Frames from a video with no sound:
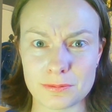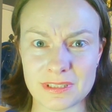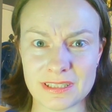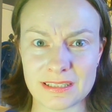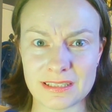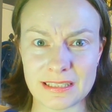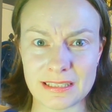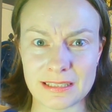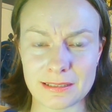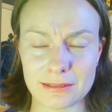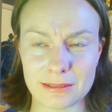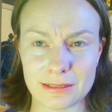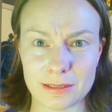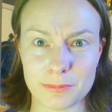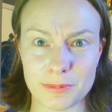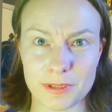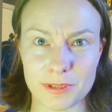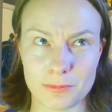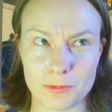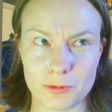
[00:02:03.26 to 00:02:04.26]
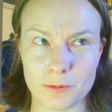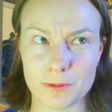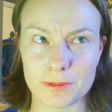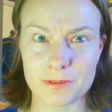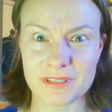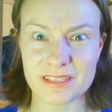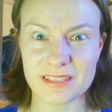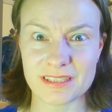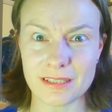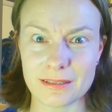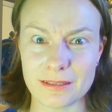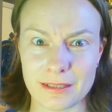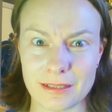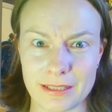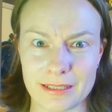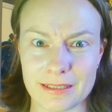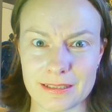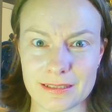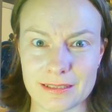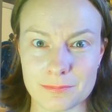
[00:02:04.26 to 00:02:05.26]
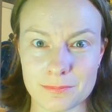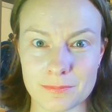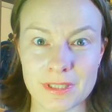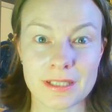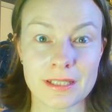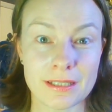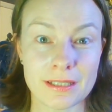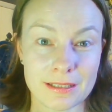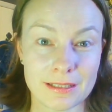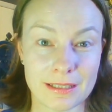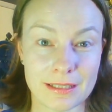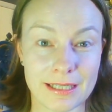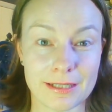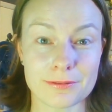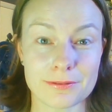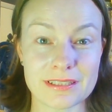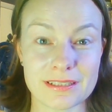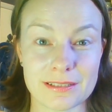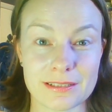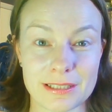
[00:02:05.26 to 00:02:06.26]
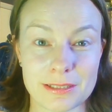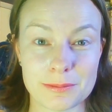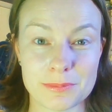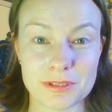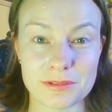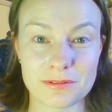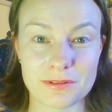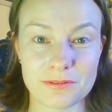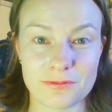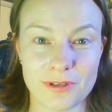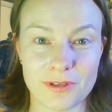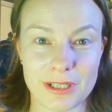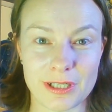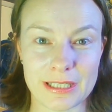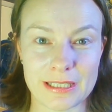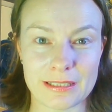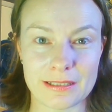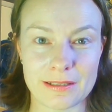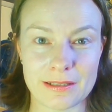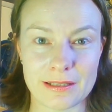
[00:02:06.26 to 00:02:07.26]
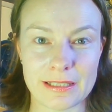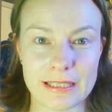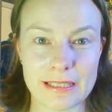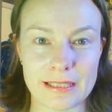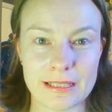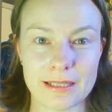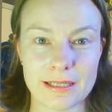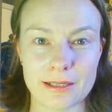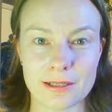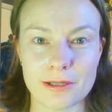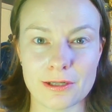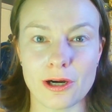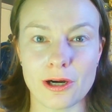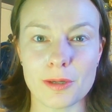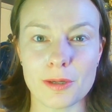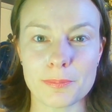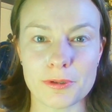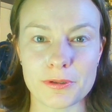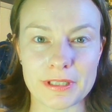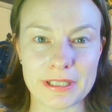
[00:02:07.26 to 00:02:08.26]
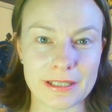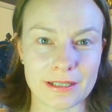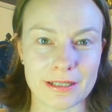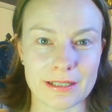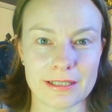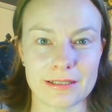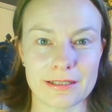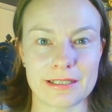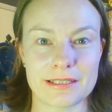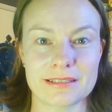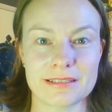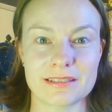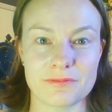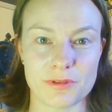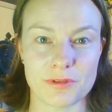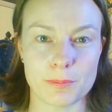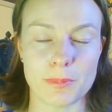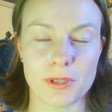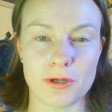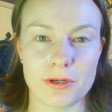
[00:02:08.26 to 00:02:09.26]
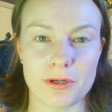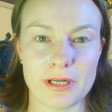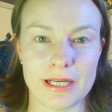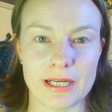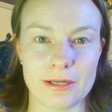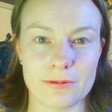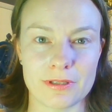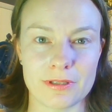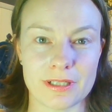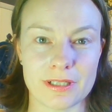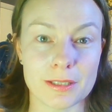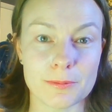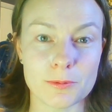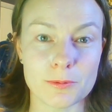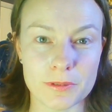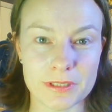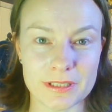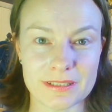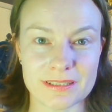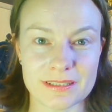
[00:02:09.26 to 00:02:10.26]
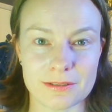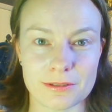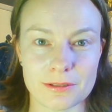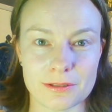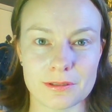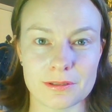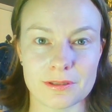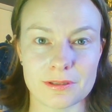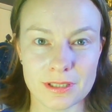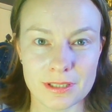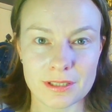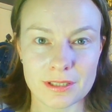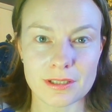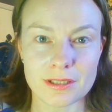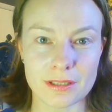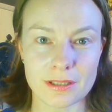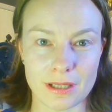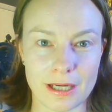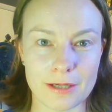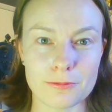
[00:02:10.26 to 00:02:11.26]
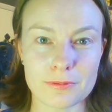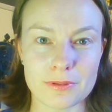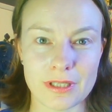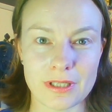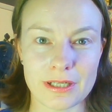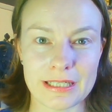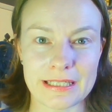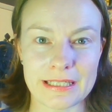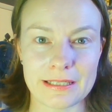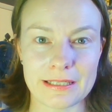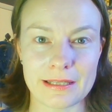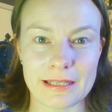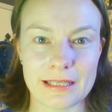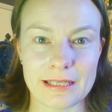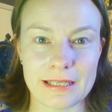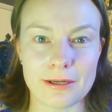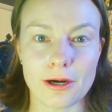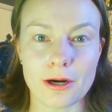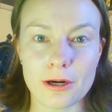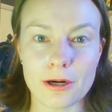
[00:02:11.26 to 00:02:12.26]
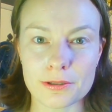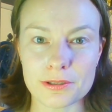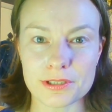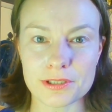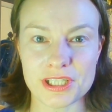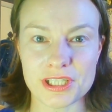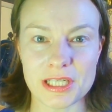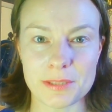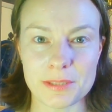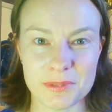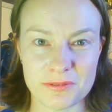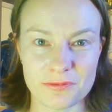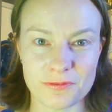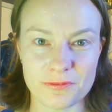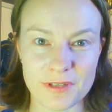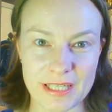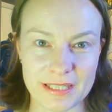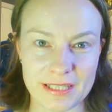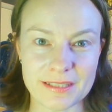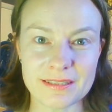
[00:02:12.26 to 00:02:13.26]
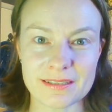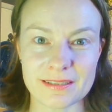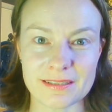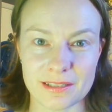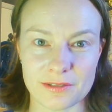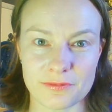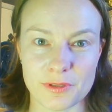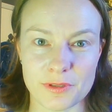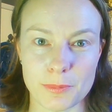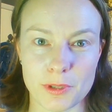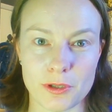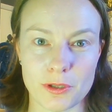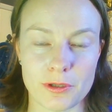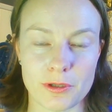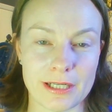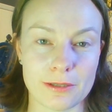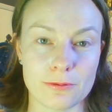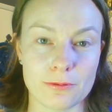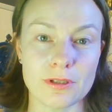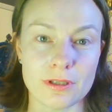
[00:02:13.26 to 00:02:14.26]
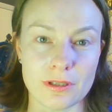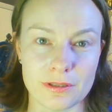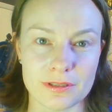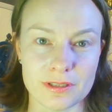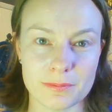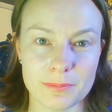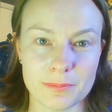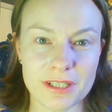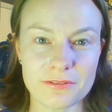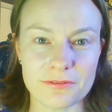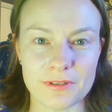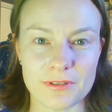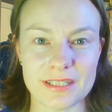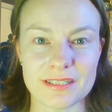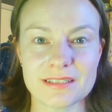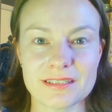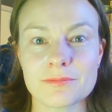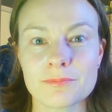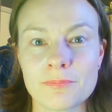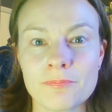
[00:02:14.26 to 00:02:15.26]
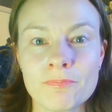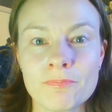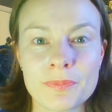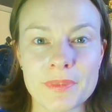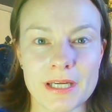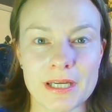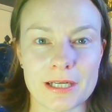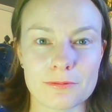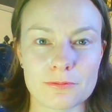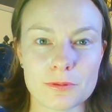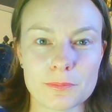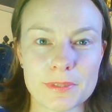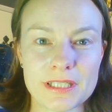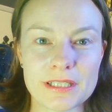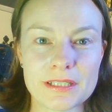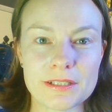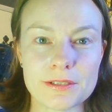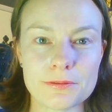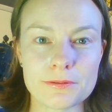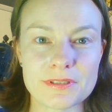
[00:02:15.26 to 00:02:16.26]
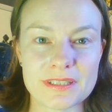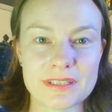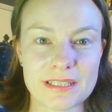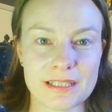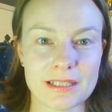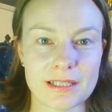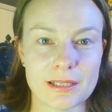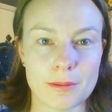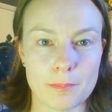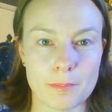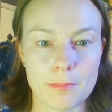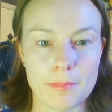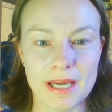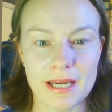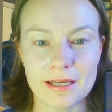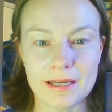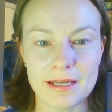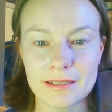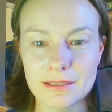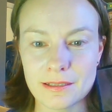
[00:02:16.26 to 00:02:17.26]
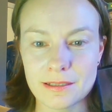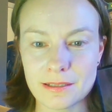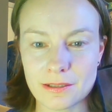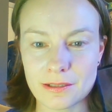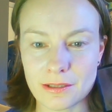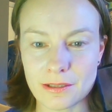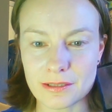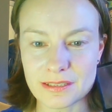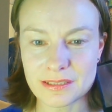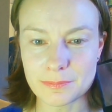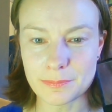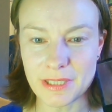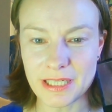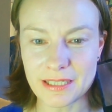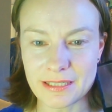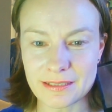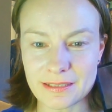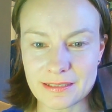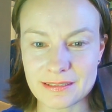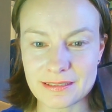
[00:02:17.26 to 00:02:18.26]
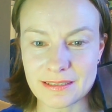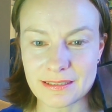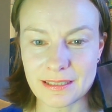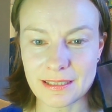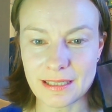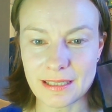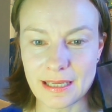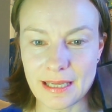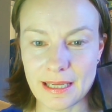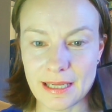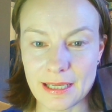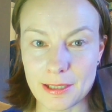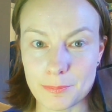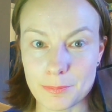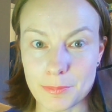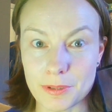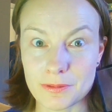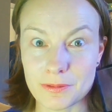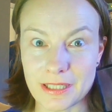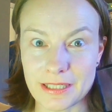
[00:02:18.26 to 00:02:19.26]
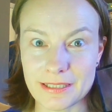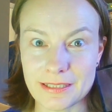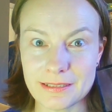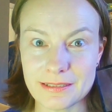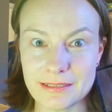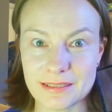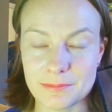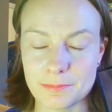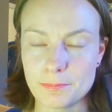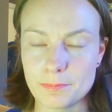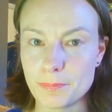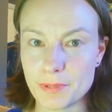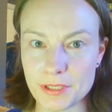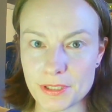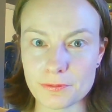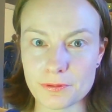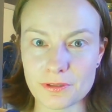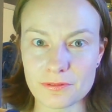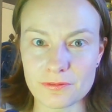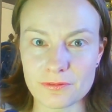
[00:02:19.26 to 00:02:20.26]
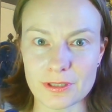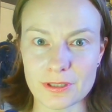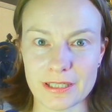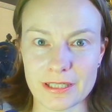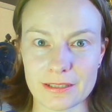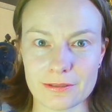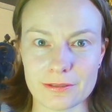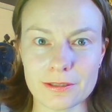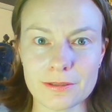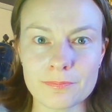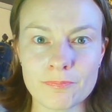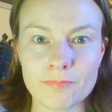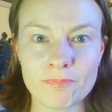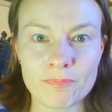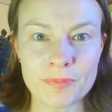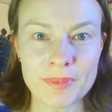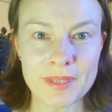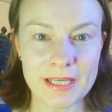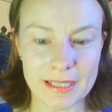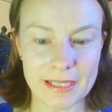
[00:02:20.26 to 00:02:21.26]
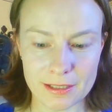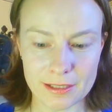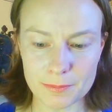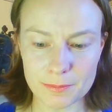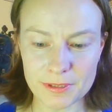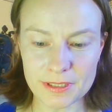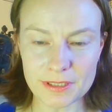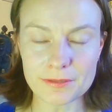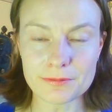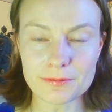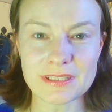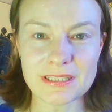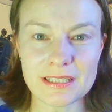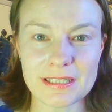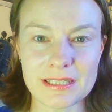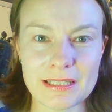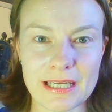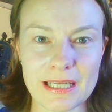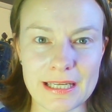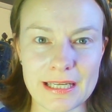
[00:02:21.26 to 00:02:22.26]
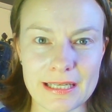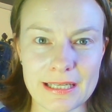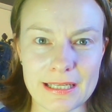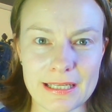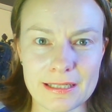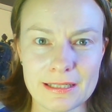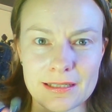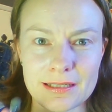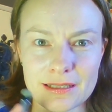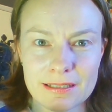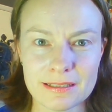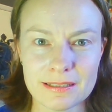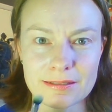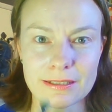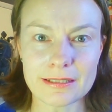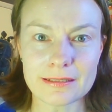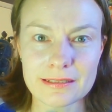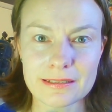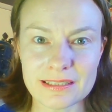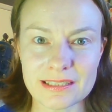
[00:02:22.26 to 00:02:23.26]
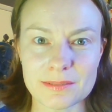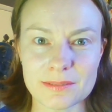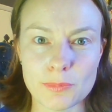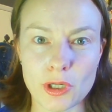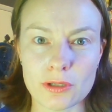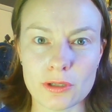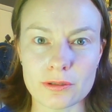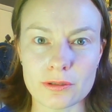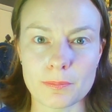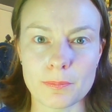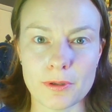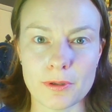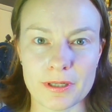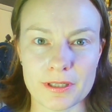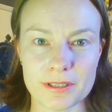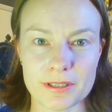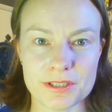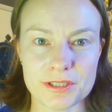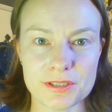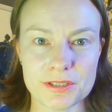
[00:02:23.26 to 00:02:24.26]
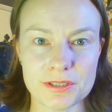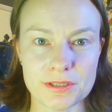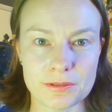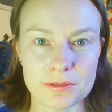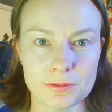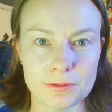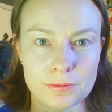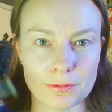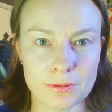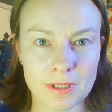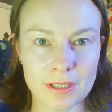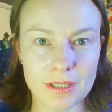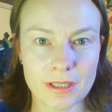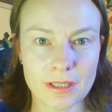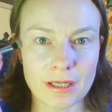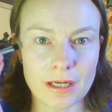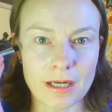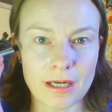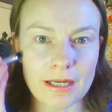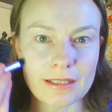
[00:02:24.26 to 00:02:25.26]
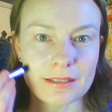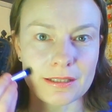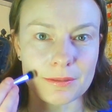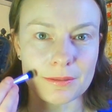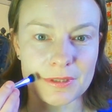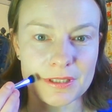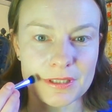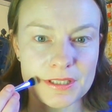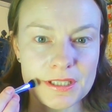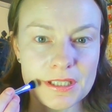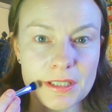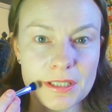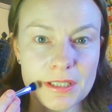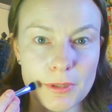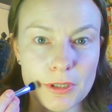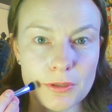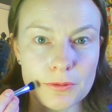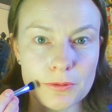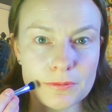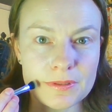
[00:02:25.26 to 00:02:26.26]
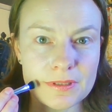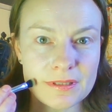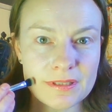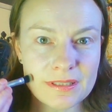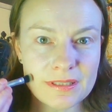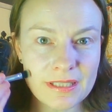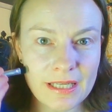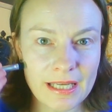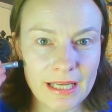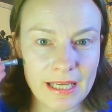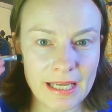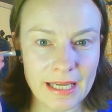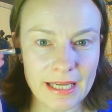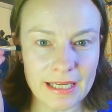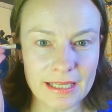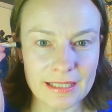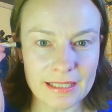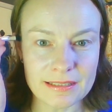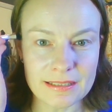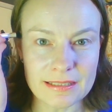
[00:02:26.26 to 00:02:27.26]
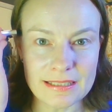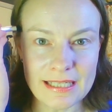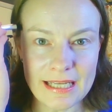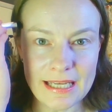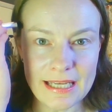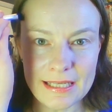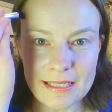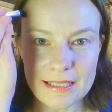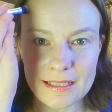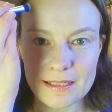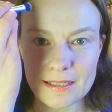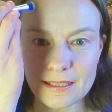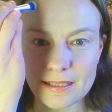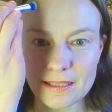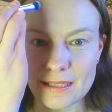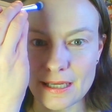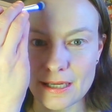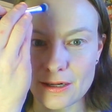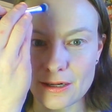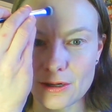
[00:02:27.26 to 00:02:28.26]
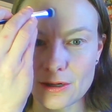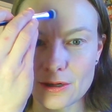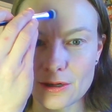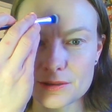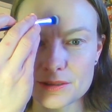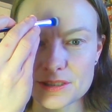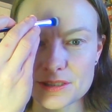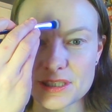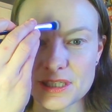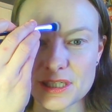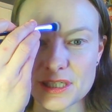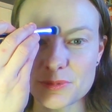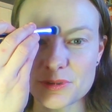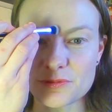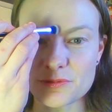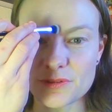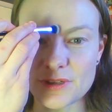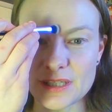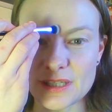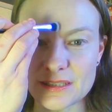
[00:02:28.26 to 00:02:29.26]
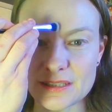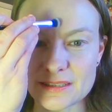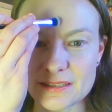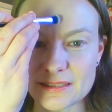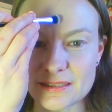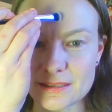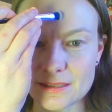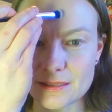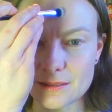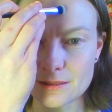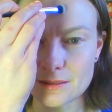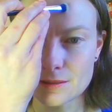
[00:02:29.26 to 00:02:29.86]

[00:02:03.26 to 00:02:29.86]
see a little bit more sunlight. Now it's time to define the coppery highlights of the barn owl, and I'm going to start outlining the heart-shaped face of the barn owl onto my face. I will be using M.A.C Cosmetics Amber Lights, beautiful color, and I'll be using a slightly smaller brush to highlight my cheekbones and to take that heart-shaped face